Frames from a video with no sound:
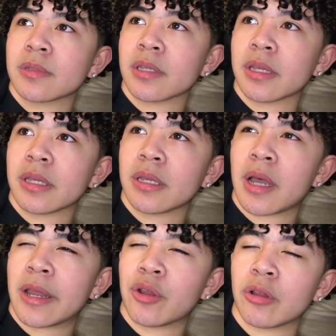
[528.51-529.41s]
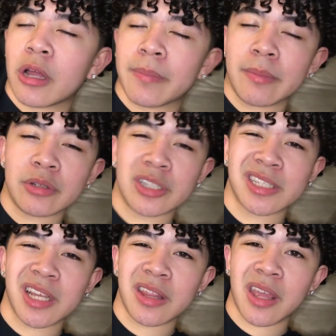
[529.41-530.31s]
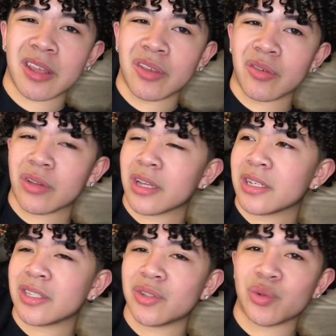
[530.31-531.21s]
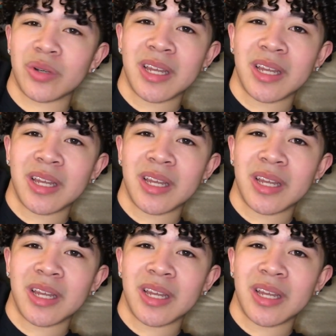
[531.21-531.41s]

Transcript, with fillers: Like, I know a lot of people just say thank you, like, oh,